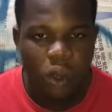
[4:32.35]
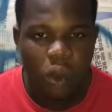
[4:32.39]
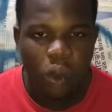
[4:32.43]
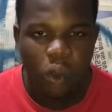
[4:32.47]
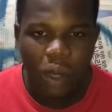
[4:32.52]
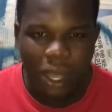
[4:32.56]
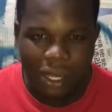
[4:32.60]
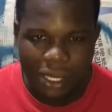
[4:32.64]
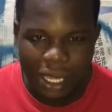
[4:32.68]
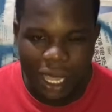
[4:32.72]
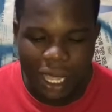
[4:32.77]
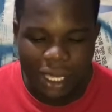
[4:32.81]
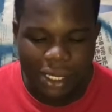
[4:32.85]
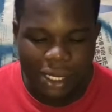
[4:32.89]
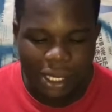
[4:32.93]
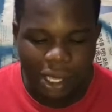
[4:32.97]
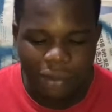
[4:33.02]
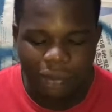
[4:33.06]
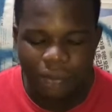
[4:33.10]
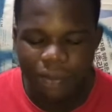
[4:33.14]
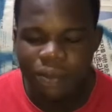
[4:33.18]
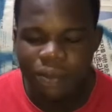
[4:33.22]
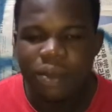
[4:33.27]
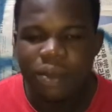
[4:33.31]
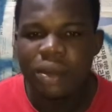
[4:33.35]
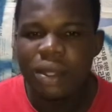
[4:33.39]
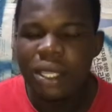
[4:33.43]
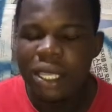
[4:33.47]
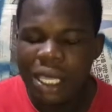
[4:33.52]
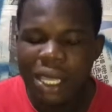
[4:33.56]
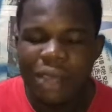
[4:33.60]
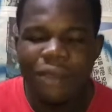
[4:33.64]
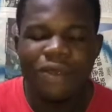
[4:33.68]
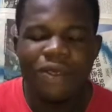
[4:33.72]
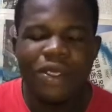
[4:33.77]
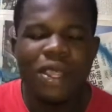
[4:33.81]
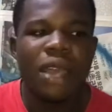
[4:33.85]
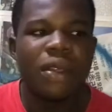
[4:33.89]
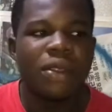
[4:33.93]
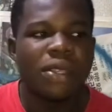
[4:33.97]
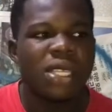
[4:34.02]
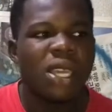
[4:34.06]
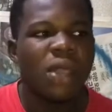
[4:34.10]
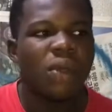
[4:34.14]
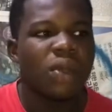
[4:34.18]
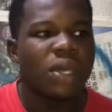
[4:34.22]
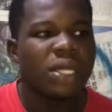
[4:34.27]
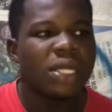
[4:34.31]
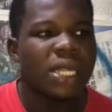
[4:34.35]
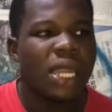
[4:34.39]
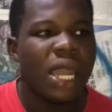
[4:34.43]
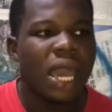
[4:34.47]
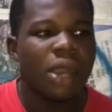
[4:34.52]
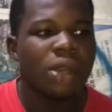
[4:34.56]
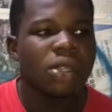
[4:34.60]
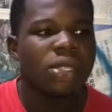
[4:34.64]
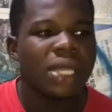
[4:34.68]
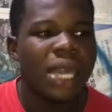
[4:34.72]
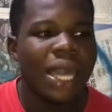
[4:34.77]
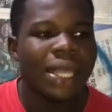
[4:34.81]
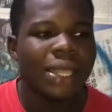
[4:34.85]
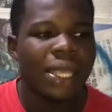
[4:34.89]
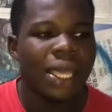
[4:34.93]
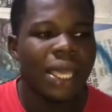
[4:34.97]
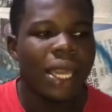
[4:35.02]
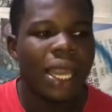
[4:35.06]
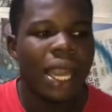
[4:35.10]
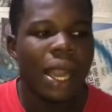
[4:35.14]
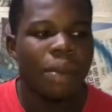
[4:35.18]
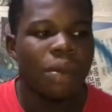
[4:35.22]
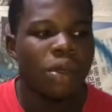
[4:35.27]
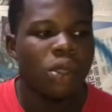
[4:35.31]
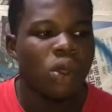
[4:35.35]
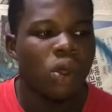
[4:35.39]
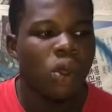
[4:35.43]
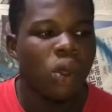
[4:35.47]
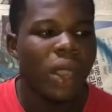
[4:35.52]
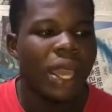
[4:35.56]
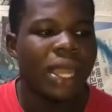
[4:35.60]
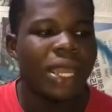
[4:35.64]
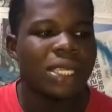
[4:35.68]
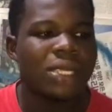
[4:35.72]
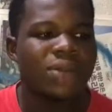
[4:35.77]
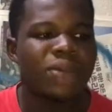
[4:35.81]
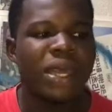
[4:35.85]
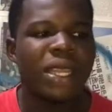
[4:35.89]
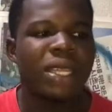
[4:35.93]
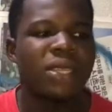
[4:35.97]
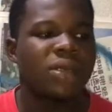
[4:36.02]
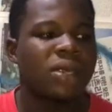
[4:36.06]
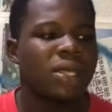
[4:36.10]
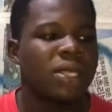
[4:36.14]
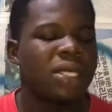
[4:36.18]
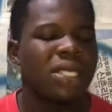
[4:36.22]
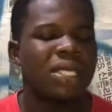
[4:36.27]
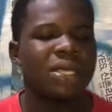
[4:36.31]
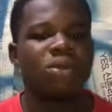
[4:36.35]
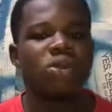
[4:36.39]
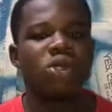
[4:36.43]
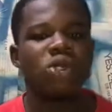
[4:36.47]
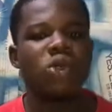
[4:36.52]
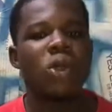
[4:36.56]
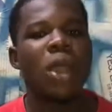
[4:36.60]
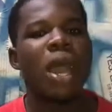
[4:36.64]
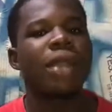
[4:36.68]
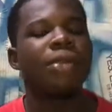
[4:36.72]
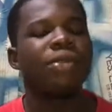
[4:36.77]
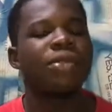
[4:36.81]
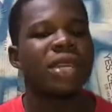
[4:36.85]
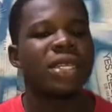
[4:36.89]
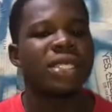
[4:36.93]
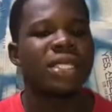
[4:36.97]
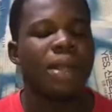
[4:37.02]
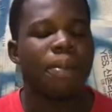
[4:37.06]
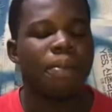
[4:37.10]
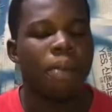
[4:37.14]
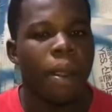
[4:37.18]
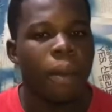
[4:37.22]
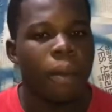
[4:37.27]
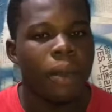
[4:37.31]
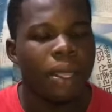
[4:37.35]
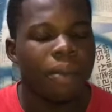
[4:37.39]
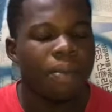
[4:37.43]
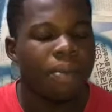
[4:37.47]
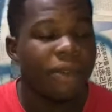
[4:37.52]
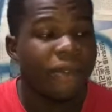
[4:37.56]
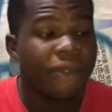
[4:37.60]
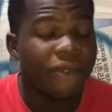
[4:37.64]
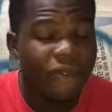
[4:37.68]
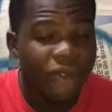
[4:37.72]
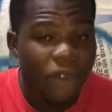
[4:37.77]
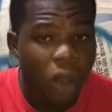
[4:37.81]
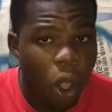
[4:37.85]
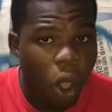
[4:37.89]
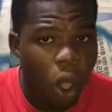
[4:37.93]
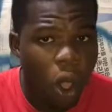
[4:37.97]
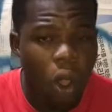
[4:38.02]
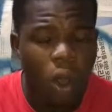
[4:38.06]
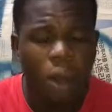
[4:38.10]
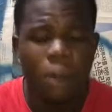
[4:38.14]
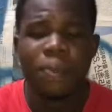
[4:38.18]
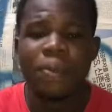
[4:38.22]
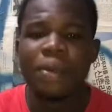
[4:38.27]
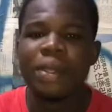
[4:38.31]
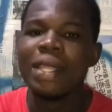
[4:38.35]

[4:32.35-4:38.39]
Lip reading: What I say? If there is a reason out, I think Camidoh and his management team should address the public before